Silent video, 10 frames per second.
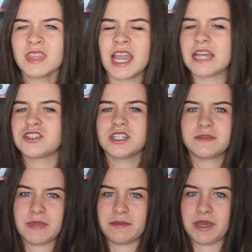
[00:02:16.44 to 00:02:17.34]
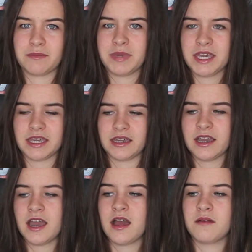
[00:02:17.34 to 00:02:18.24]
It's just me being picky.
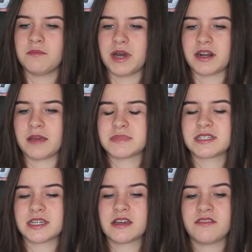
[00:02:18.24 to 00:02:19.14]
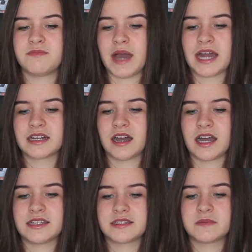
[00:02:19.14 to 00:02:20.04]
But I'm sick of bad
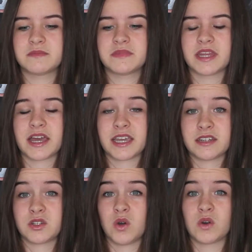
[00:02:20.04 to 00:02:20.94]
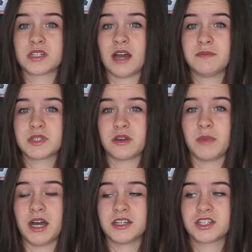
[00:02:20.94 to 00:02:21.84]
guys that get talked up so
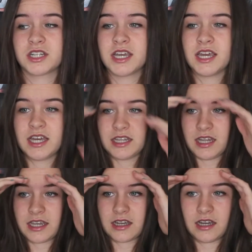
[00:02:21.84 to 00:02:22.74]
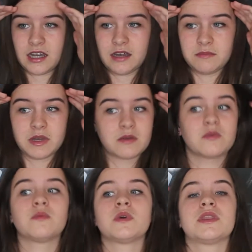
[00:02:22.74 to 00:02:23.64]
much. Like,
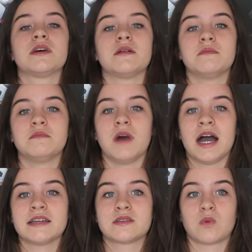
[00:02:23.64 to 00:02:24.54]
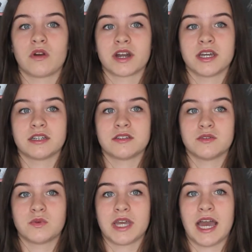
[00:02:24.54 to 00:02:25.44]
with the Ice Warrior
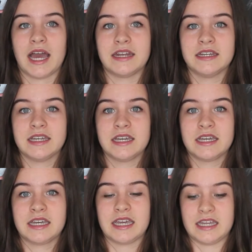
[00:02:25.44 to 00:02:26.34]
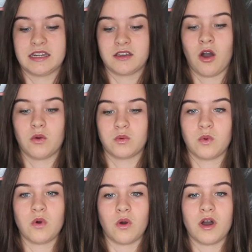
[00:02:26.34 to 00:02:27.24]
dude we had in Cold
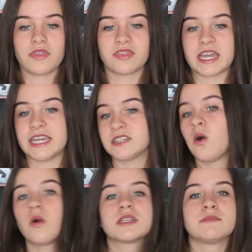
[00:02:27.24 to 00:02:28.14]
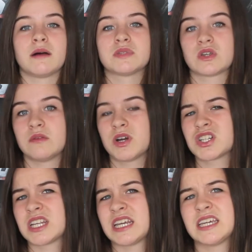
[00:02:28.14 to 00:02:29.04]
War, he talked him up so
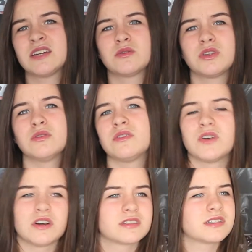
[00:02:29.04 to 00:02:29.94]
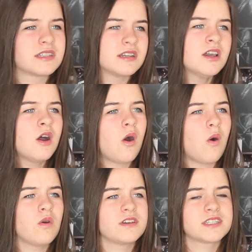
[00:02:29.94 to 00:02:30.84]
much that he killed universes and
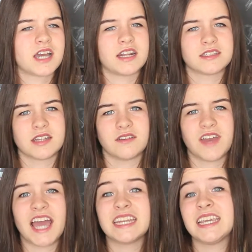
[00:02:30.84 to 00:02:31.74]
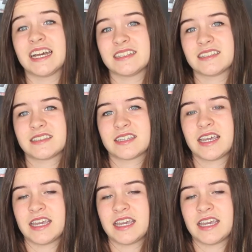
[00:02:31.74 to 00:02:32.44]
all this kind of stuff. And yes,